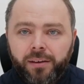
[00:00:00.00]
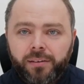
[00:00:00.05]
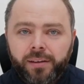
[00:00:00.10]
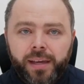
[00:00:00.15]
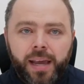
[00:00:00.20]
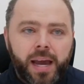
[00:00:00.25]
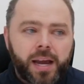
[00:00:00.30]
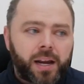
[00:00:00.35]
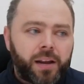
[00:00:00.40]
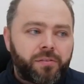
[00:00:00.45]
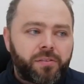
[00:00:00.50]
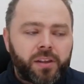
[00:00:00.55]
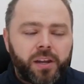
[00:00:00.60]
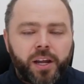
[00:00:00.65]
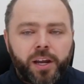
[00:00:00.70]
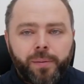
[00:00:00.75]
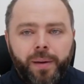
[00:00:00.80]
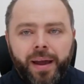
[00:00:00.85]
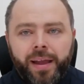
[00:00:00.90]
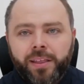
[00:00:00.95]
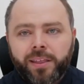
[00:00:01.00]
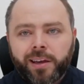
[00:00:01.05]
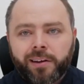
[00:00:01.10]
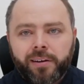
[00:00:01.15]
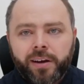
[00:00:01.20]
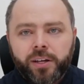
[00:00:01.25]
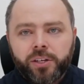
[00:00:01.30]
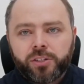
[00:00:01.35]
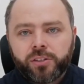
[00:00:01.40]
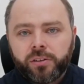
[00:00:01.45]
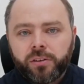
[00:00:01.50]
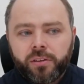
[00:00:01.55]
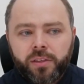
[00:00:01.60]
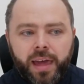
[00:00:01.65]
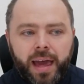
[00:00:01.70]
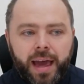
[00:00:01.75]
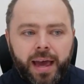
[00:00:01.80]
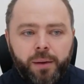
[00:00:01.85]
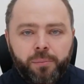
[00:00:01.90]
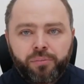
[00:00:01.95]
Yeah, I'd love to learn about integrations
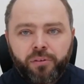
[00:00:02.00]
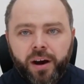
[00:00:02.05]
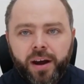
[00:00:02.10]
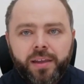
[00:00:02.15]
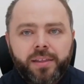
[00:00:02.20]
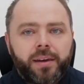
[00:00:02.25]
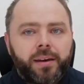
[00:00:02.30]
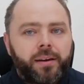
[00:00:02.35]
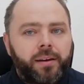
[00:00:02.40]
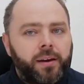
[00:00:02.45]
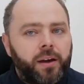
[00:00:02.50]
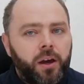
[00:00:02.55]
and pricing.